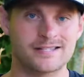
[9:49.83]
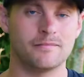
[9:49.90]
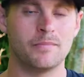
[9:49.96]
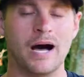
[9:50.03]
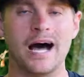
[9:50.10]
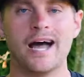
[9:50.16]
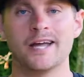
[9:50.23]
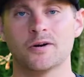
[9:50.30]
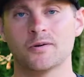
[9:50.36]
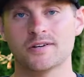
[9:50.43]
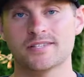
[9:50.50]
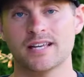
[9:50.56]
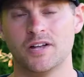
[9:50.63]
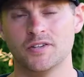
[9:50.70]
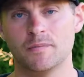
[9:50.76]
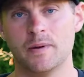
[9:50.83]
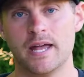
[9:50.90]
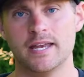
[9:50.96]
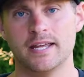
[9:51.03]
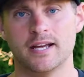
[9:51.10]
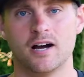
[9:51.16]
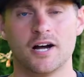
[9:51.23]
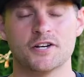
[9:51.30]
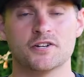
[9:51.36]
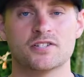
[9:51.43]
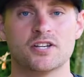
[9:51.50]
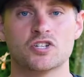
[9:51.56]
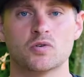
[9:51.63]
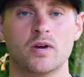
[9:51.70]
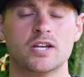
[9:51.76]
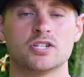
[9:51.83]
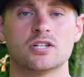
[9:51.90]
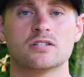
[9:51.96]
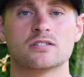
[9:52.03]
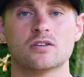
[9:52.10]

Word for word: to buy or sell depending on your situation.